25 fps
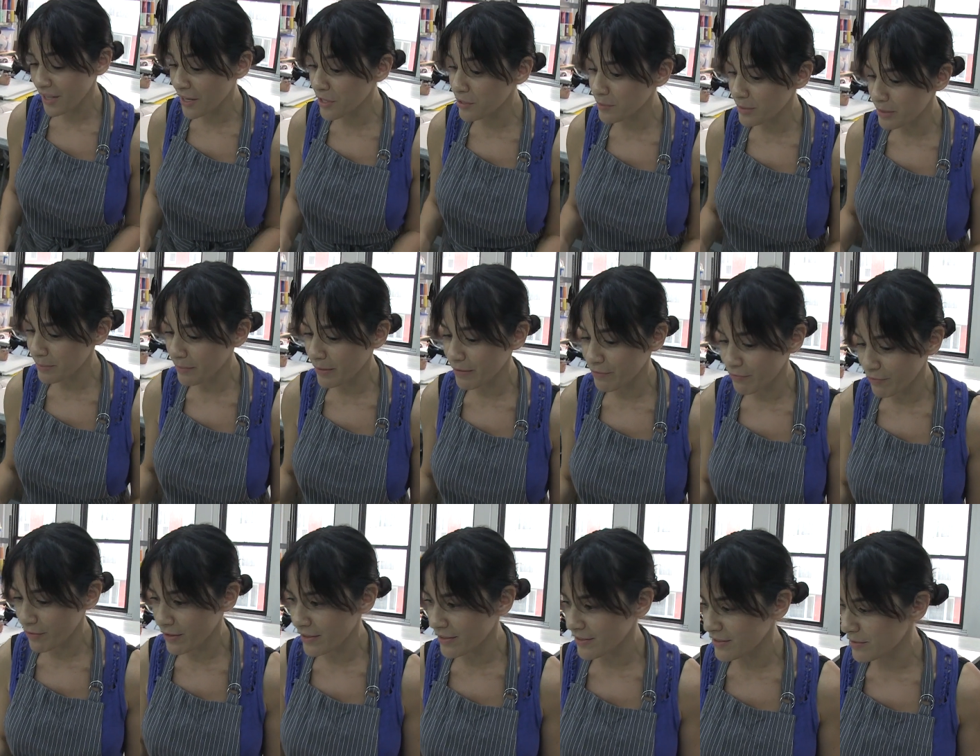I don't mean my
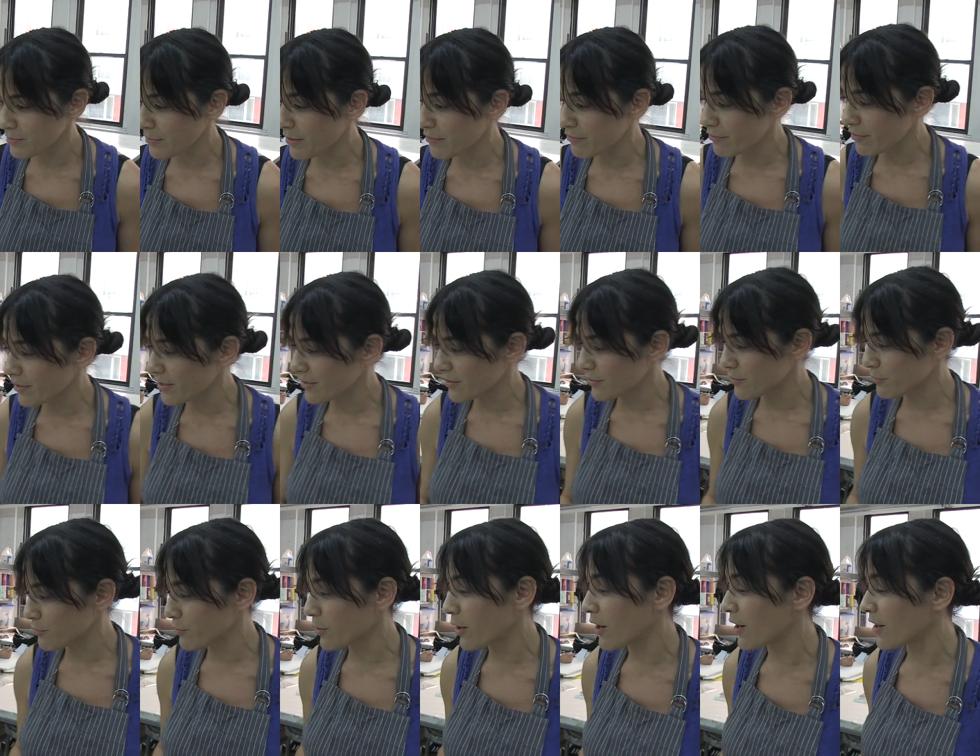friends. My friends
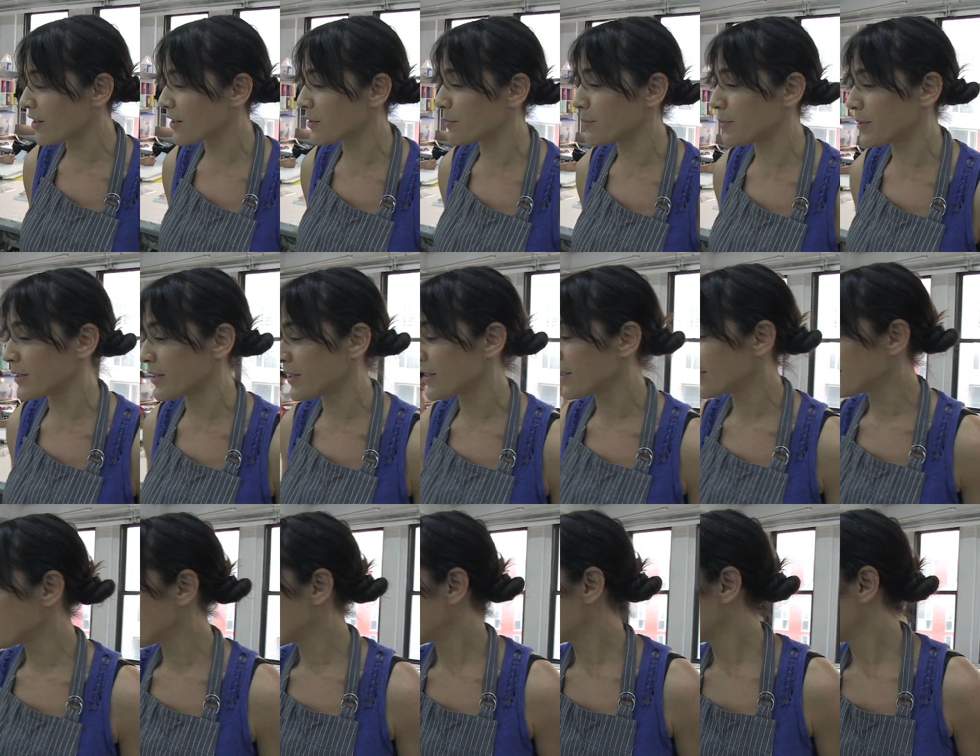rock, but
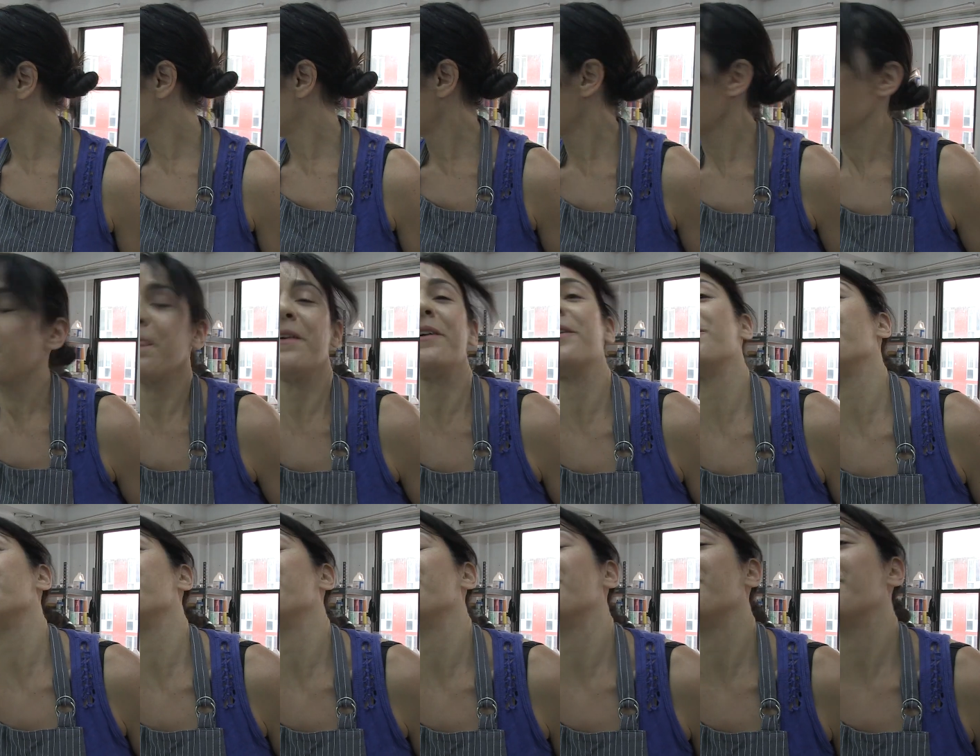
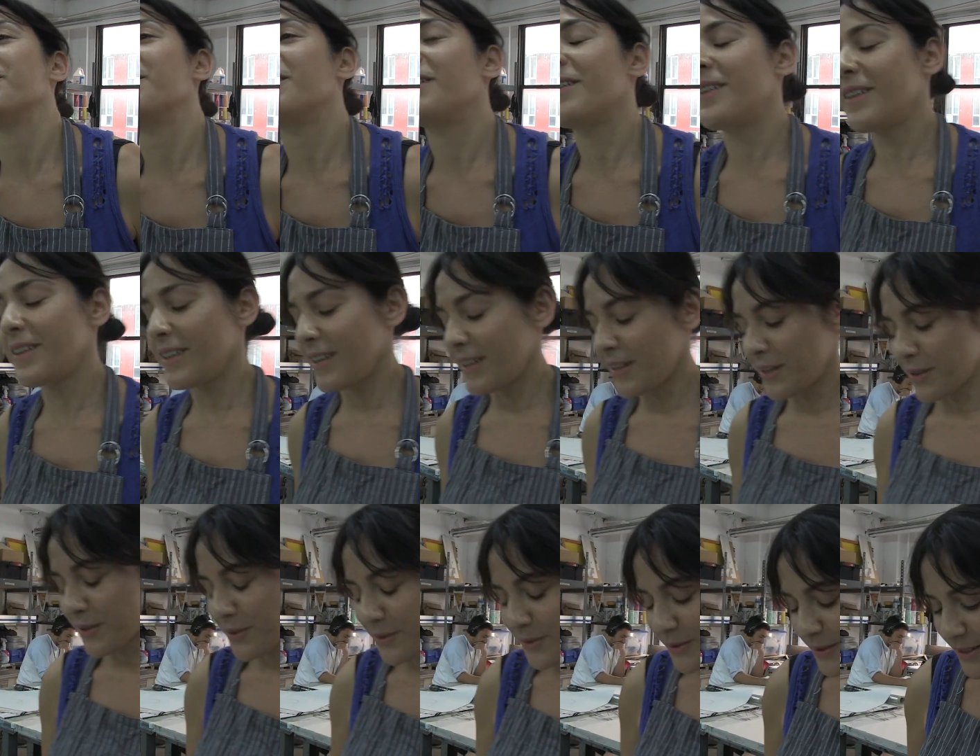they're,
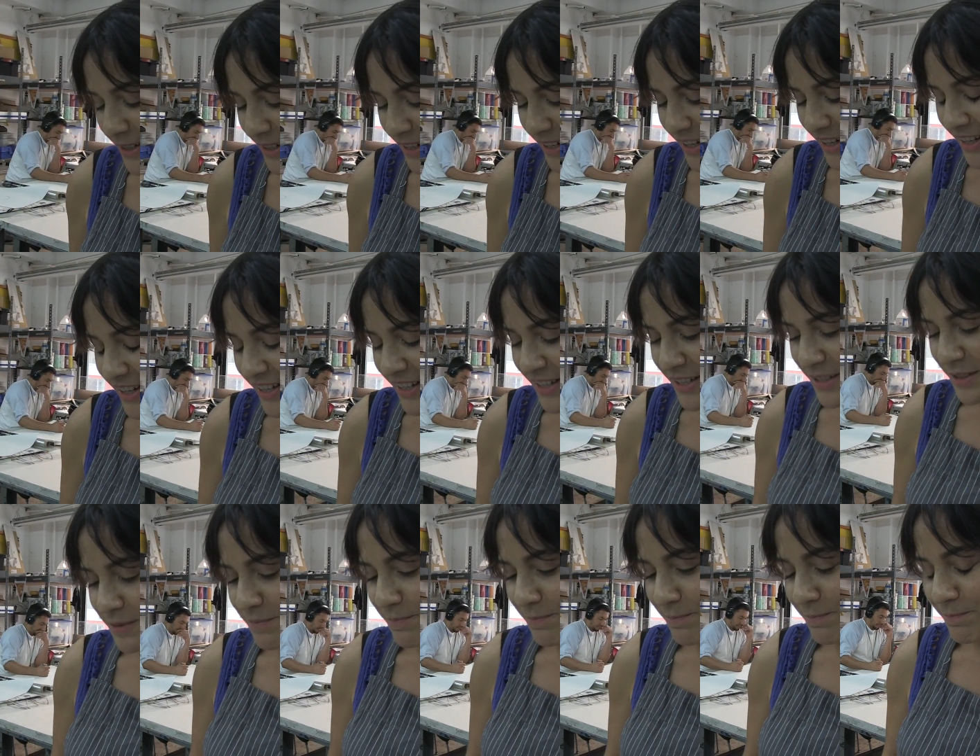as
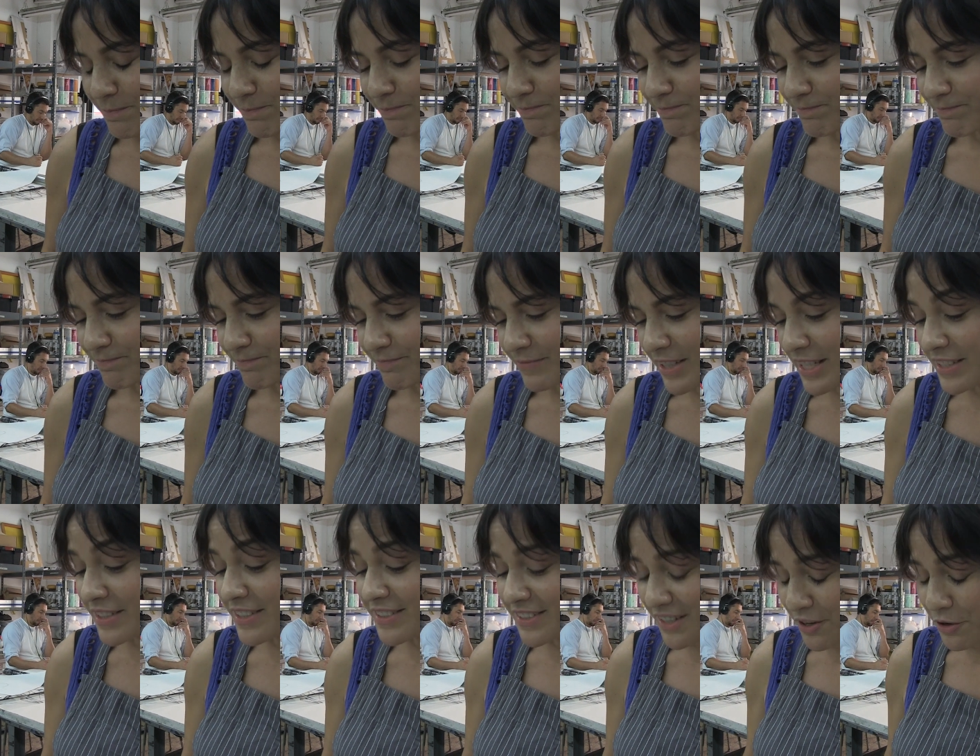
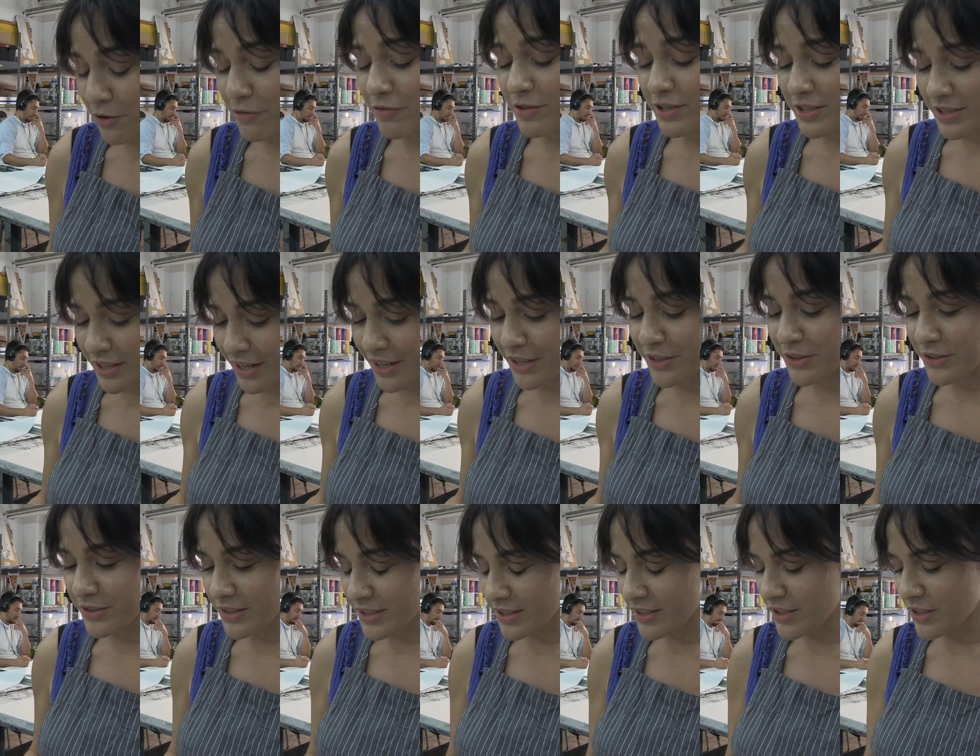I say, over
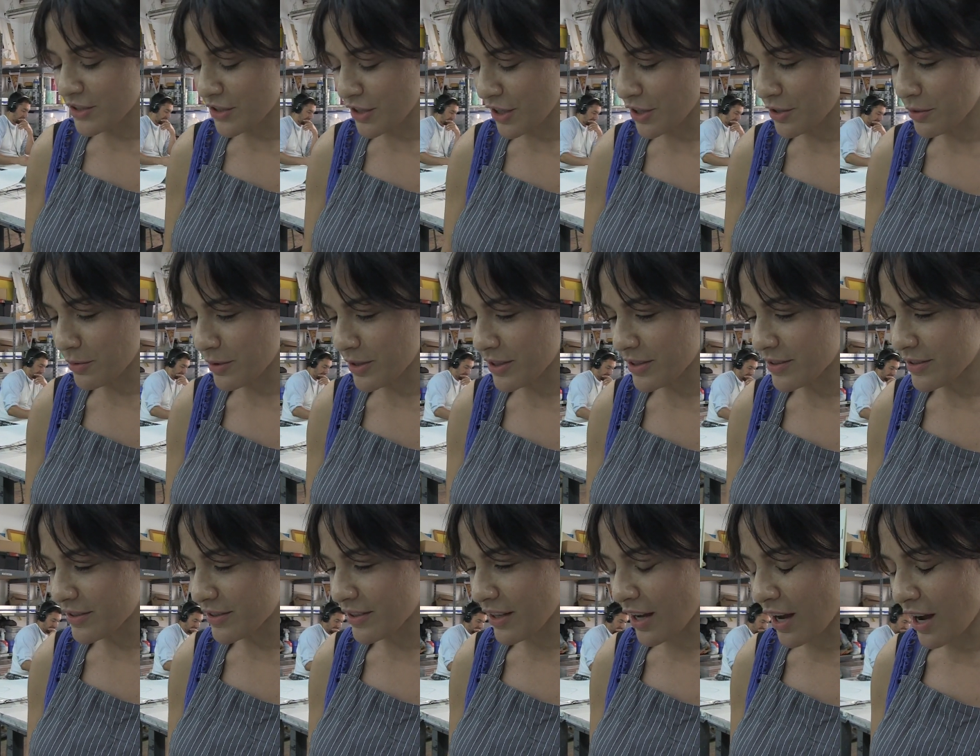entitled,
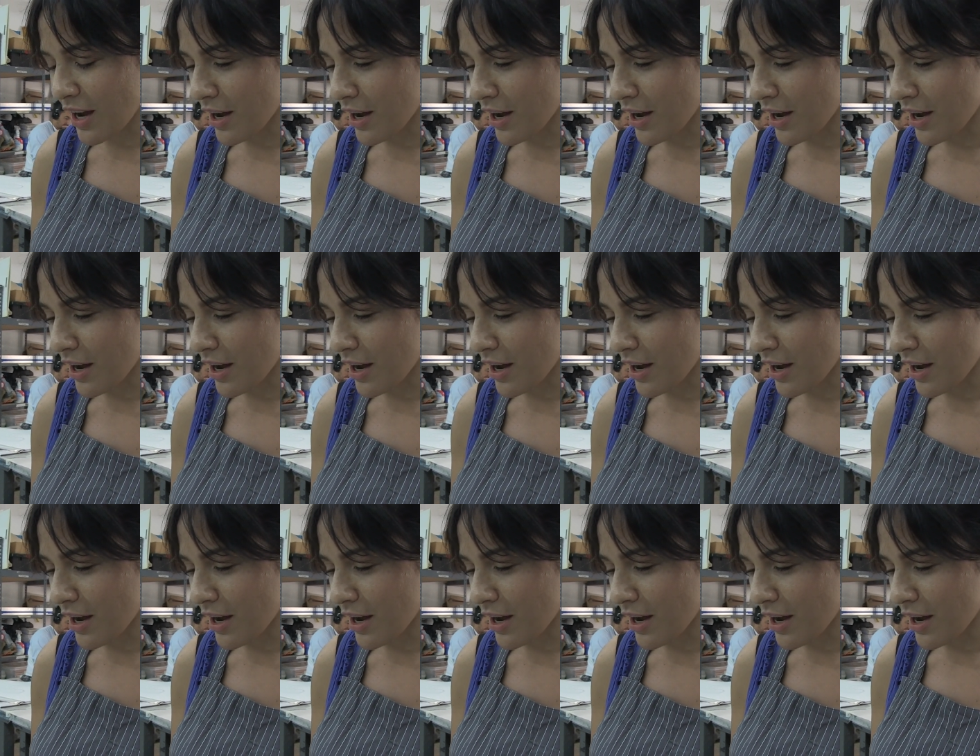disingenuous,